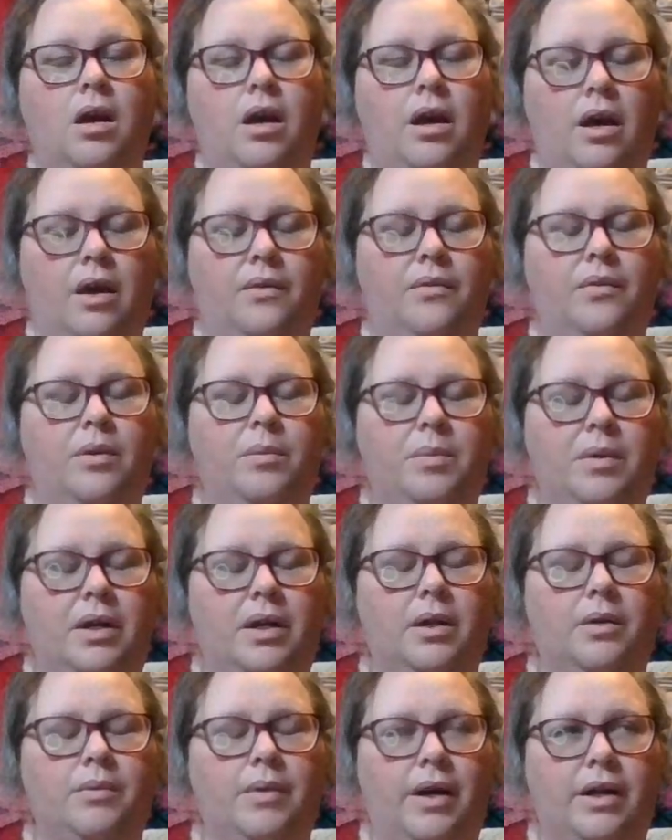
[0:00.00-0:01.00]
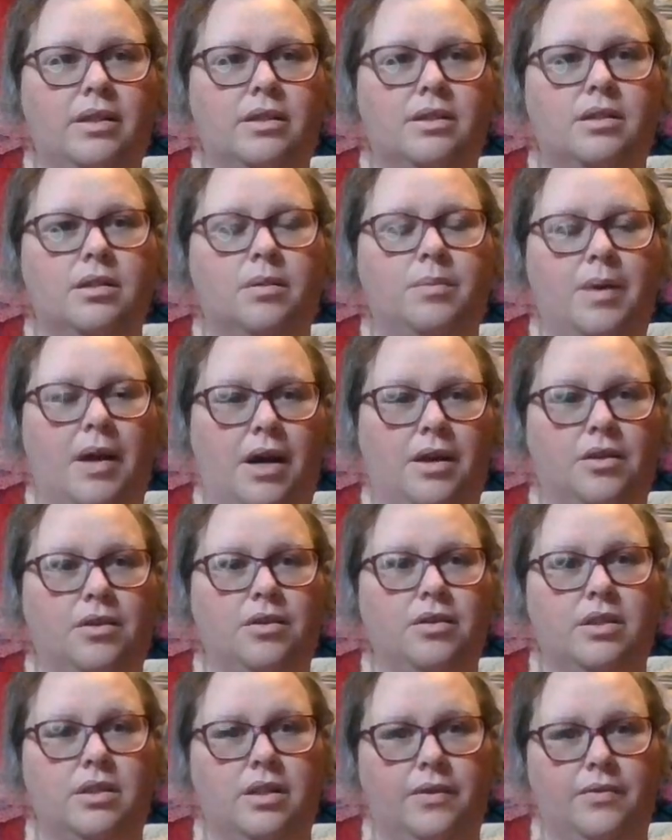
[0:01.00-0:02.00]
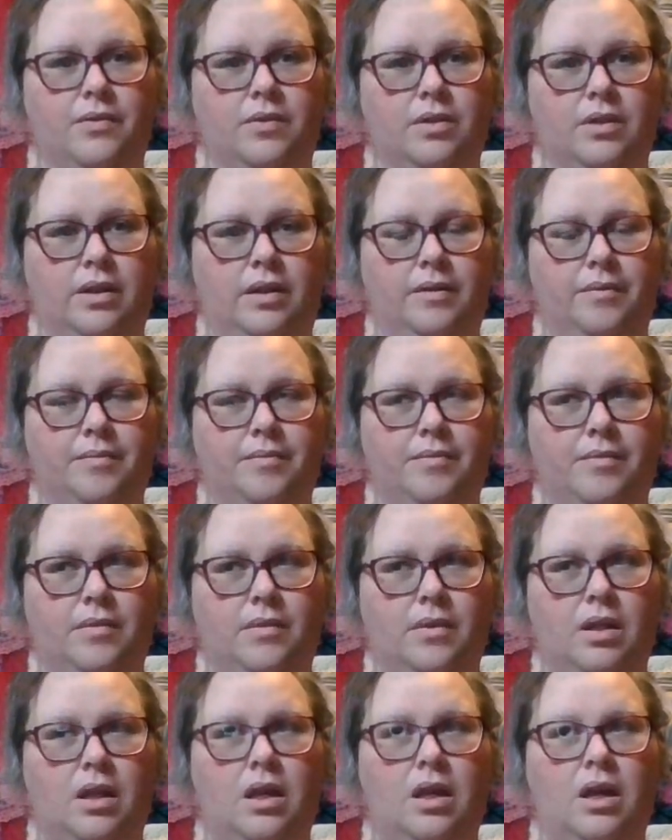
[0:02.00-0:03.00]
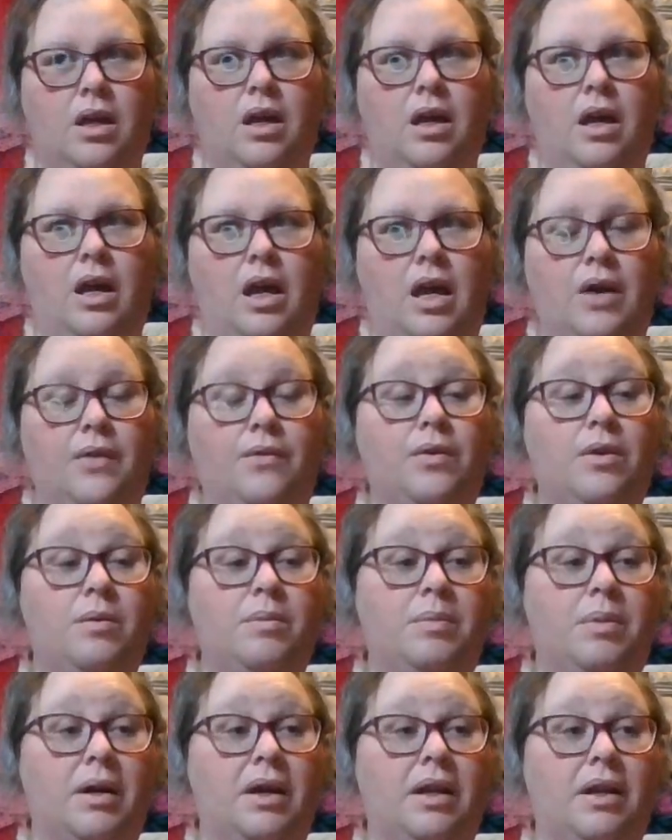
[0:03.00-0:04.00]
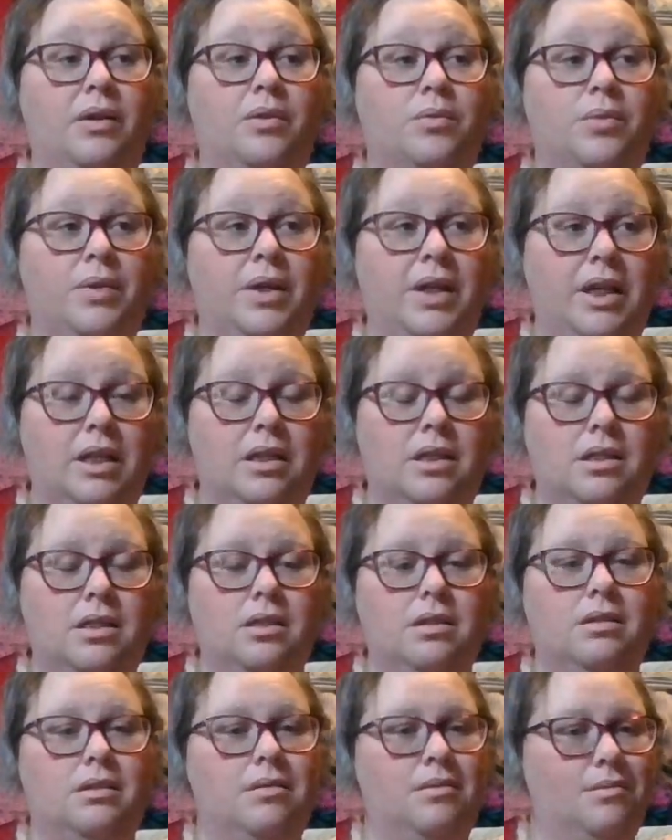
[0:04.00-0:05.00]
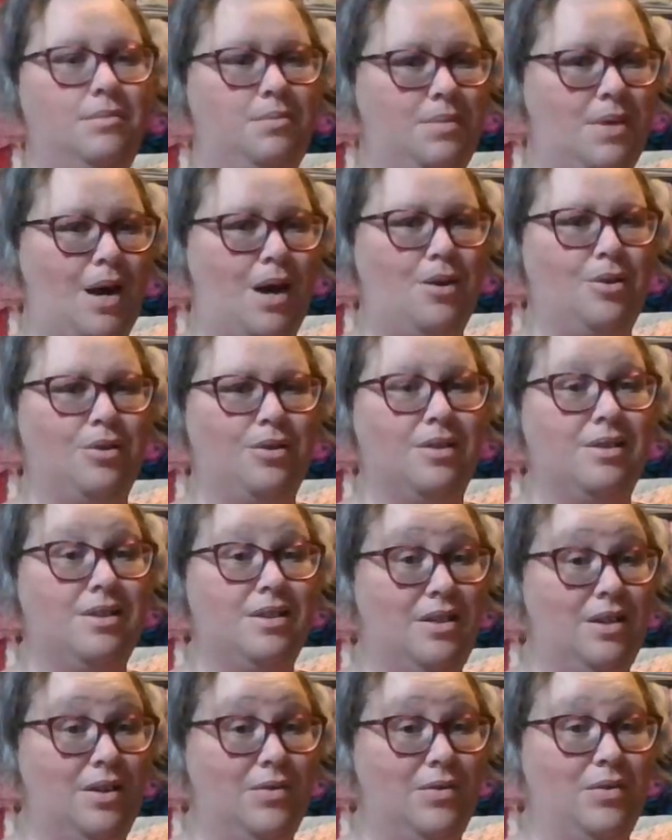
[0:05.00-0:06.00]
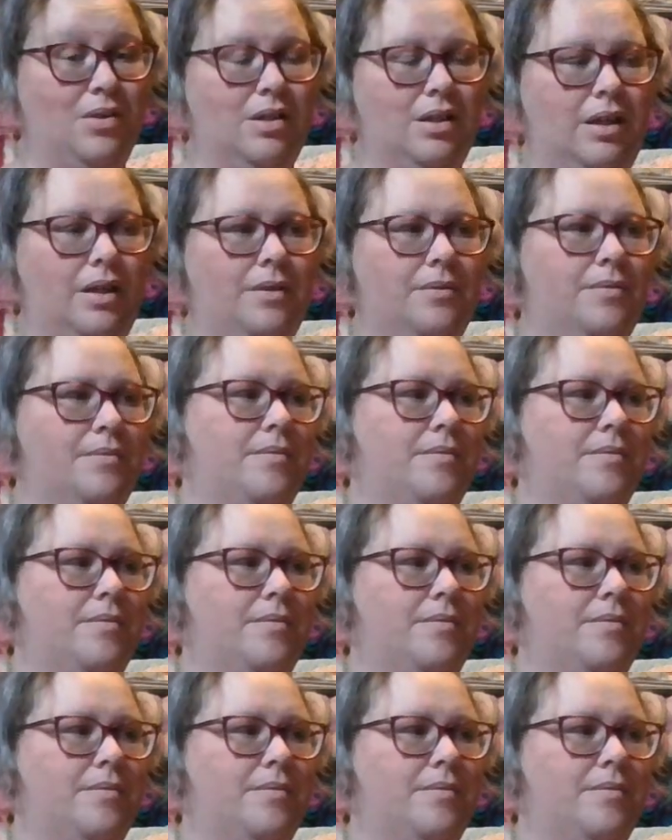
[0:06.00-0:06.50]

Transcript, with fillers: everybody writes their patterns differently. Everybody reads patterns differently.